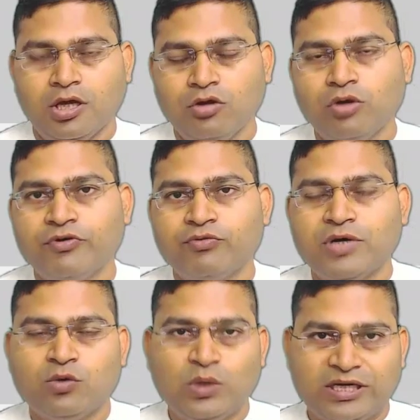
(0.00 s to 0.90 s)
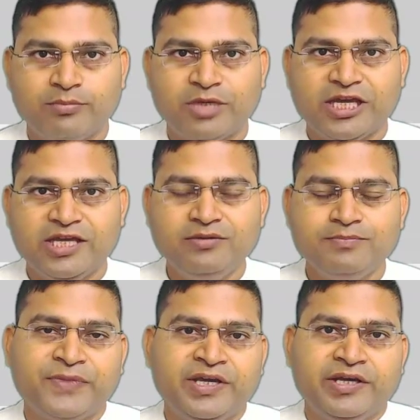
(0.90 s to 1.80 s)
Hello everyone, welcome
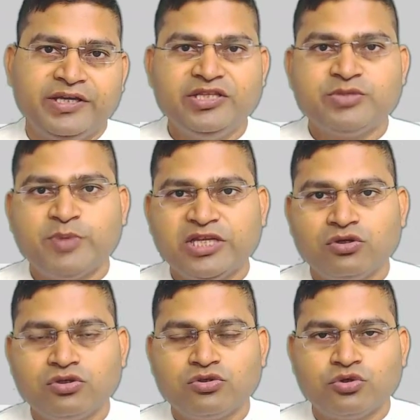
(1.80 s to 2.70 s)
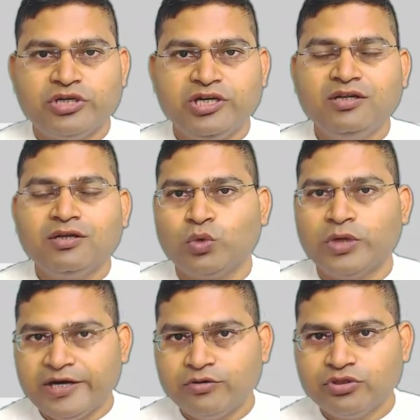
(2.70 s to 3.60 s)
again. In this Python tutorial,
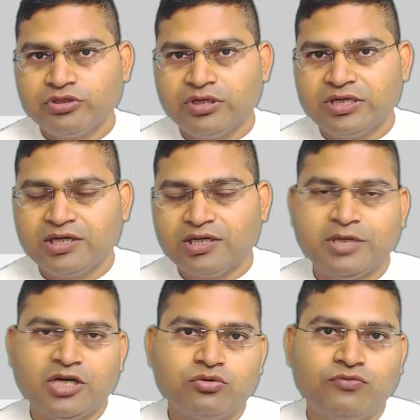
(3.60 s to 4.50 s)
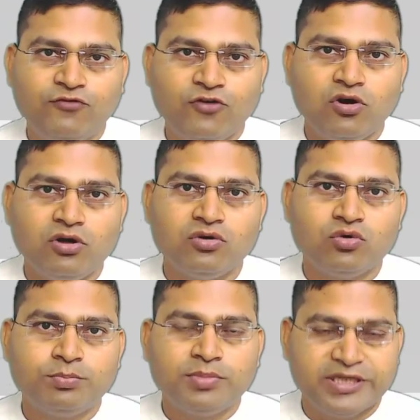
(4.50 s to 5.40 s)
we are going to learn about for
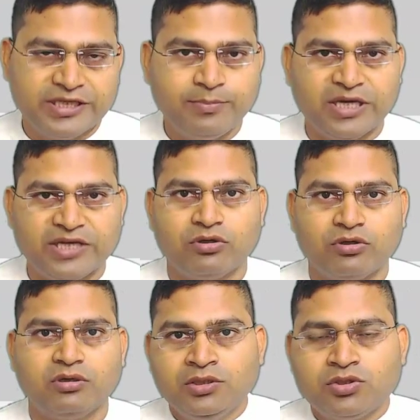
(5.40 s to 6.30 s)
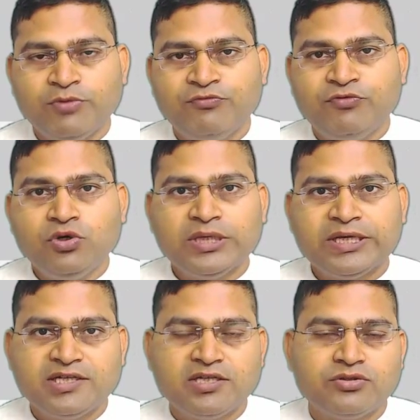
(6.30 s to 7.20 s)
loop in Python. So before we
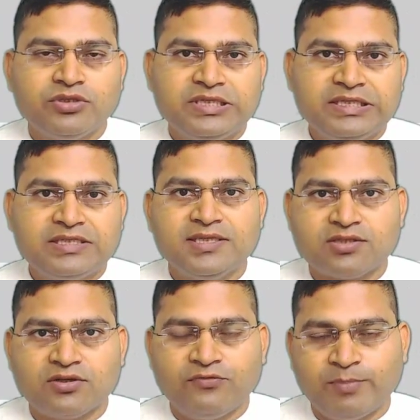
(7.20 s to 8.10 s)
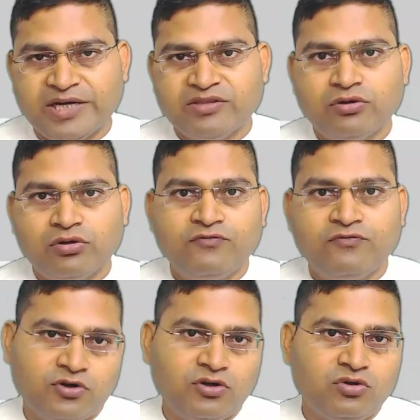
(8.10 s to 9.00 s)
get into the details of Python
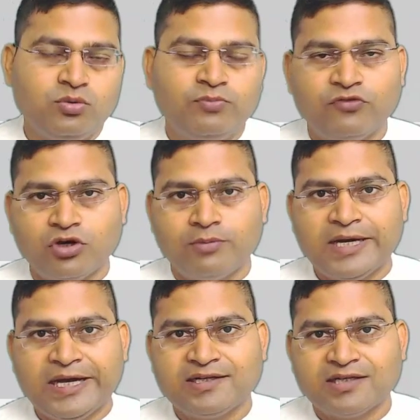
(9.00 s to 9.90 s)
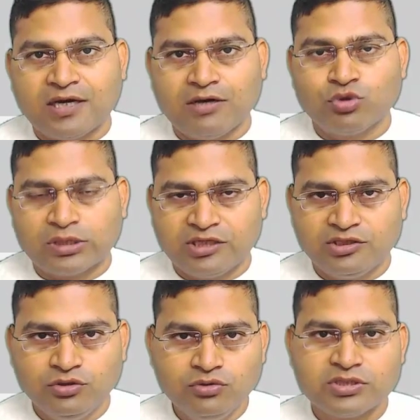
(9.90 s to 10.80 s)
for loop format and how you
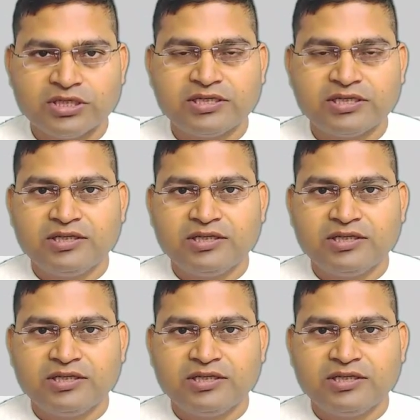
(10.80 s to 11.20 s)
can use it,